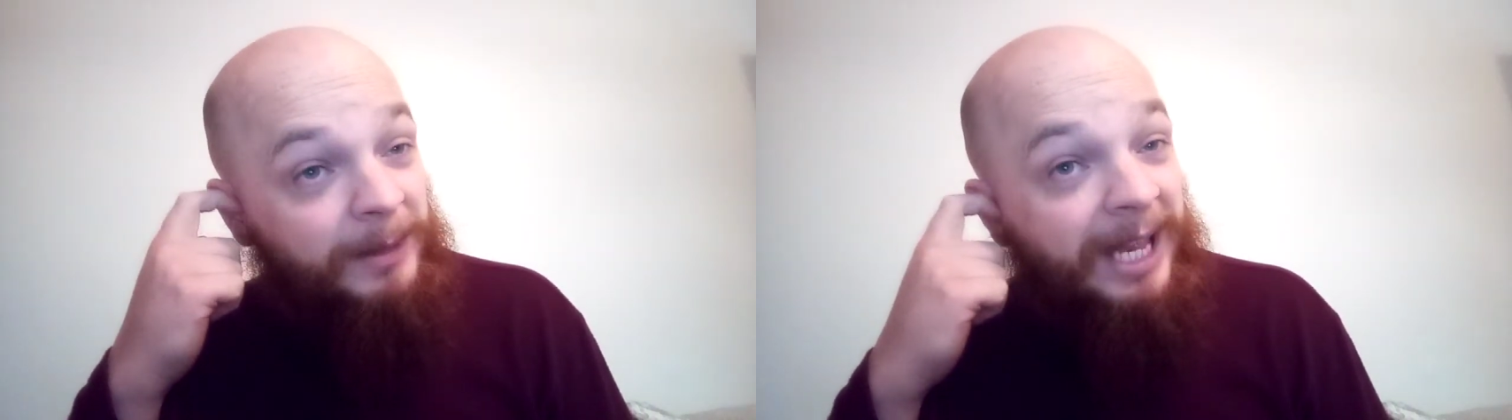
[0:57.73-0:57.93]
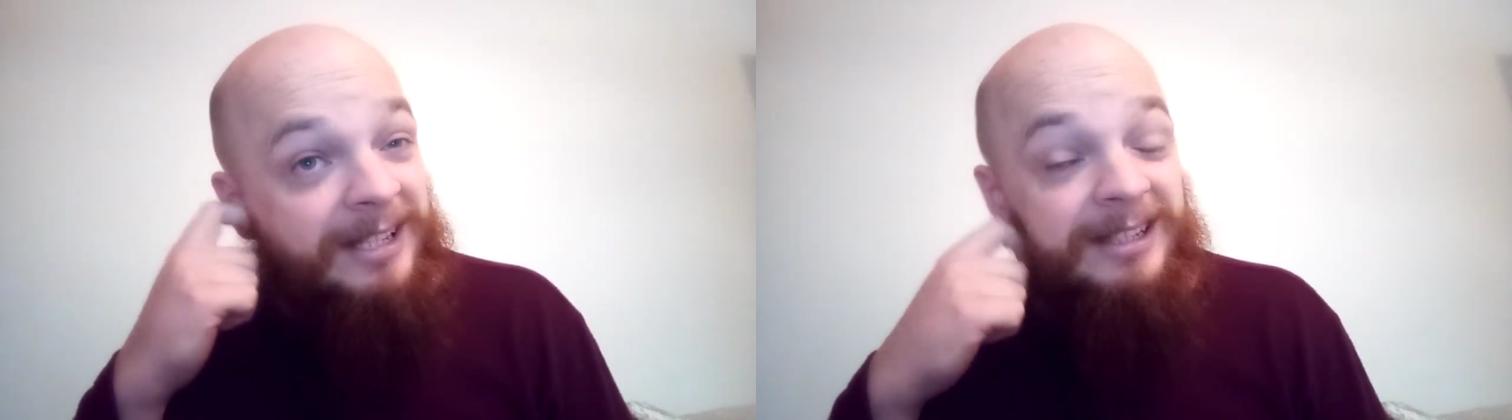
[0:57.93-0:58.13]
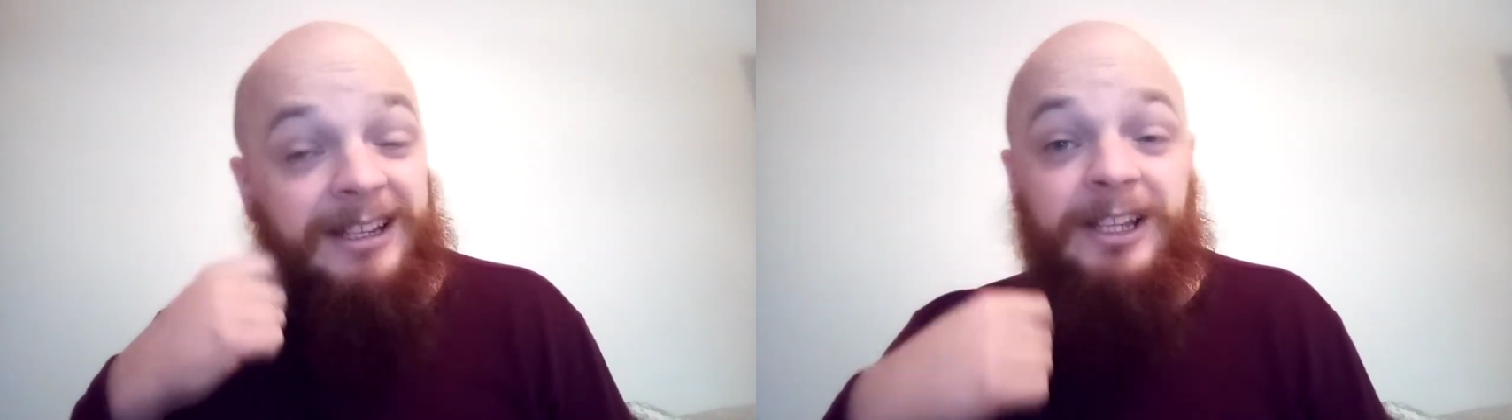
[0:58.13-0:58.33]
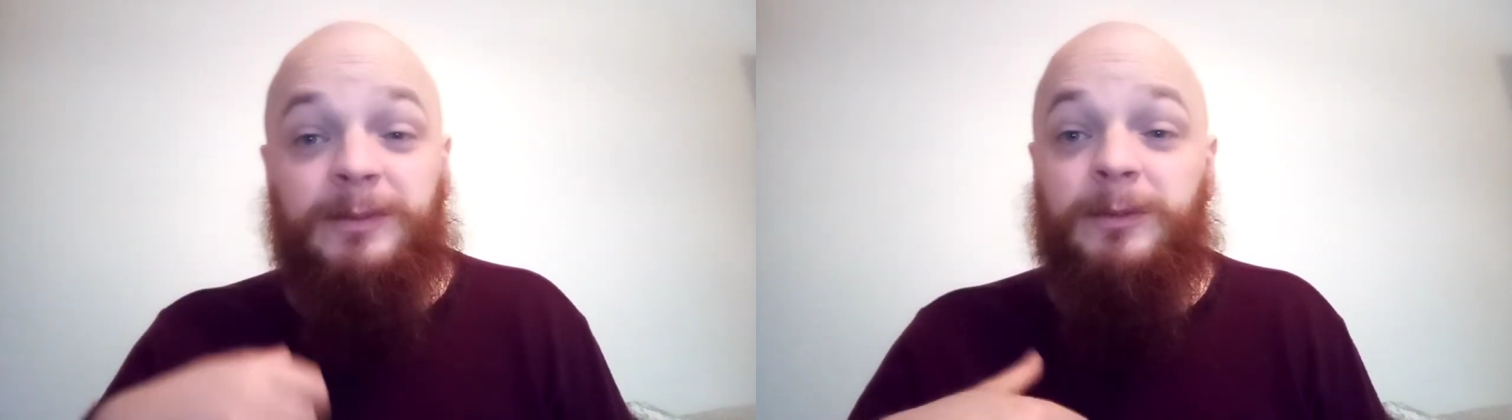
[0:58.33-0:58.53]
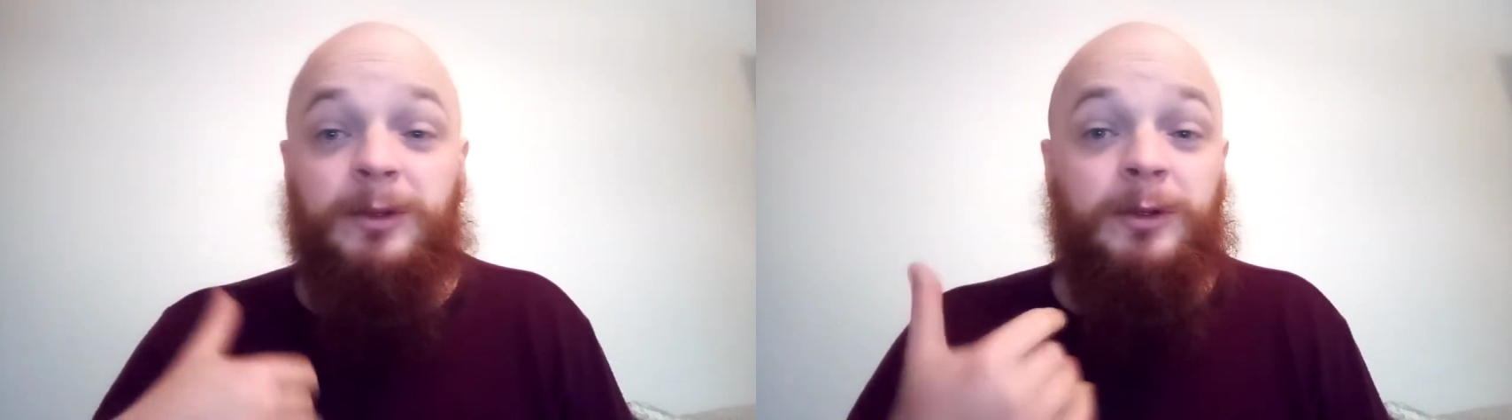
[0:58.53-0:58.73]
guessing it's
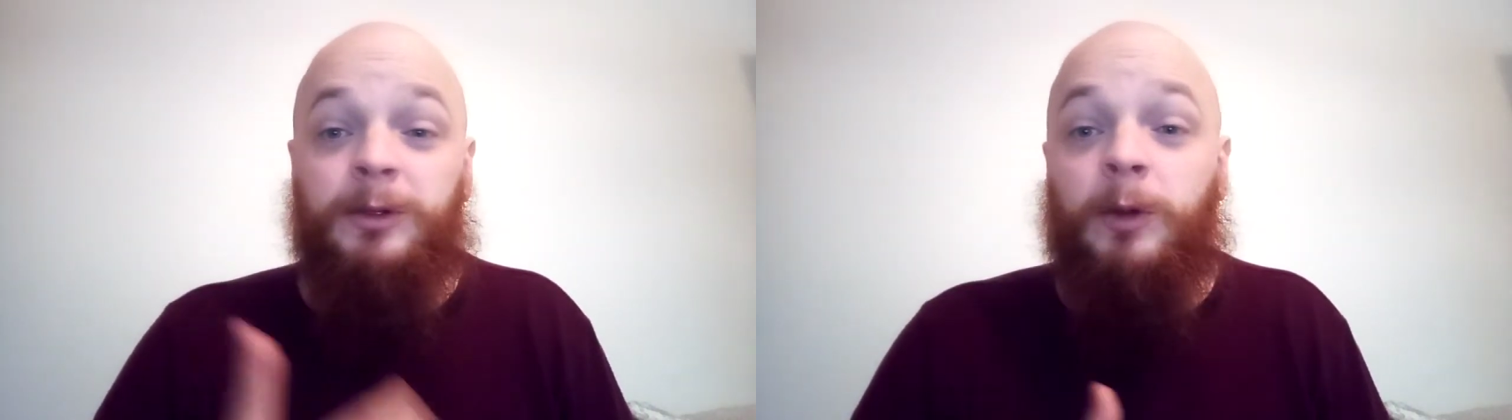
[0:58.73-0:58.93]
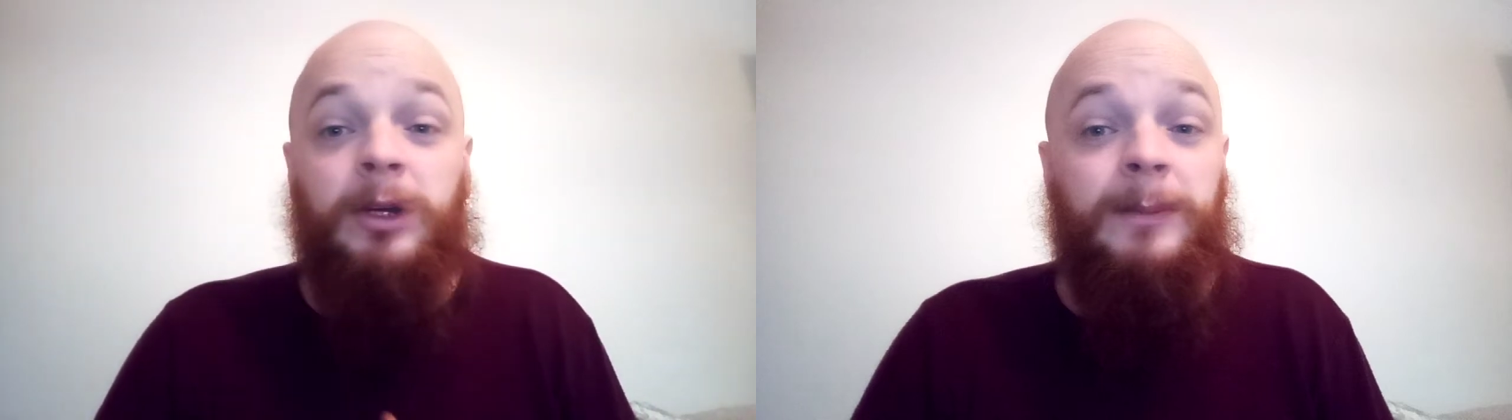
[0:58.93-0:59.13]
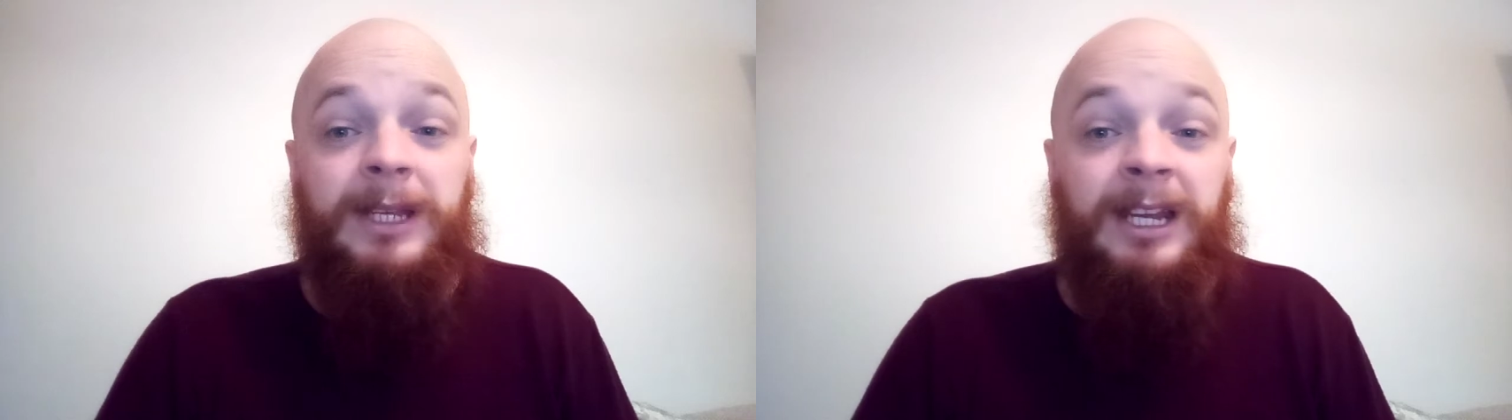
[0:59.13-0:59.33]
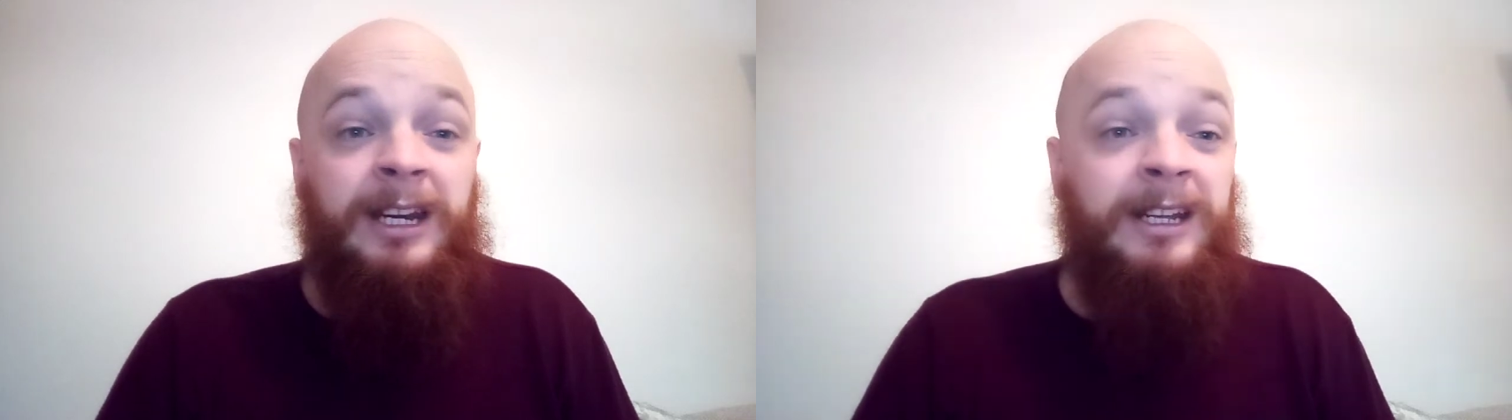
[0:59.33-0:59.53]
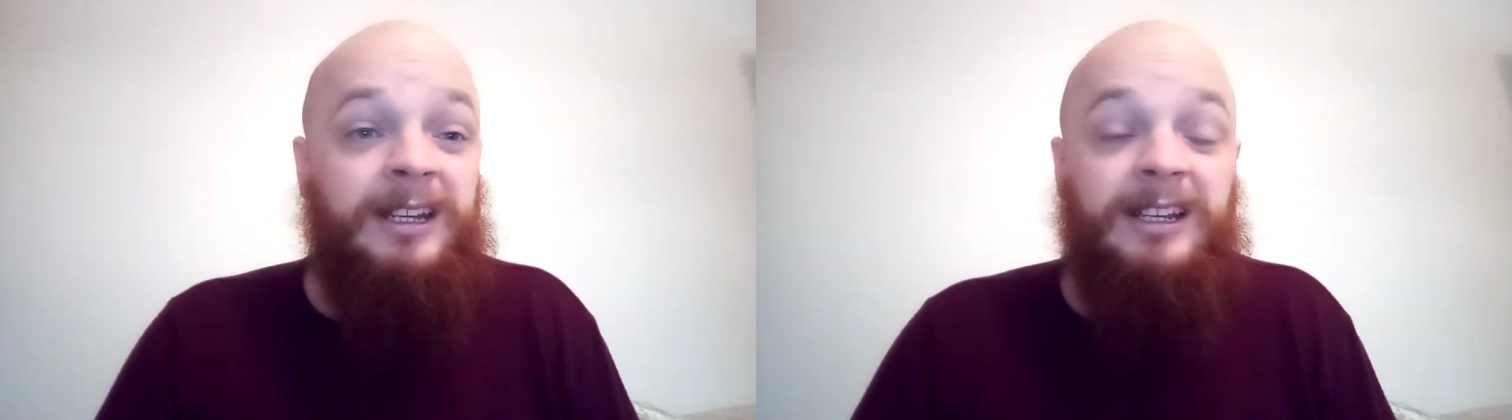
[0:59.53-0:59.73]
going to be
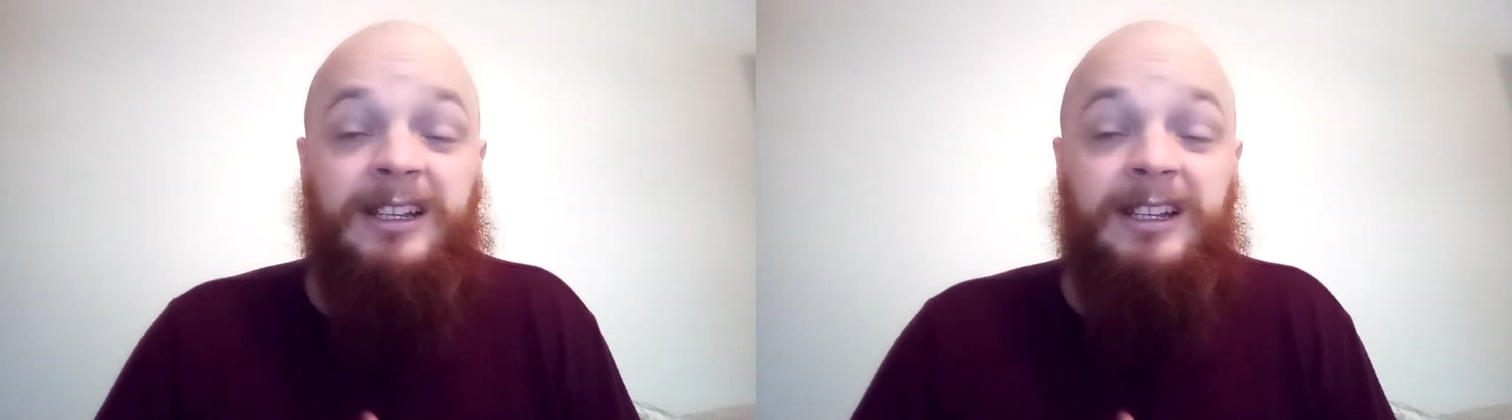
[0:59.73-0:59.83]
great.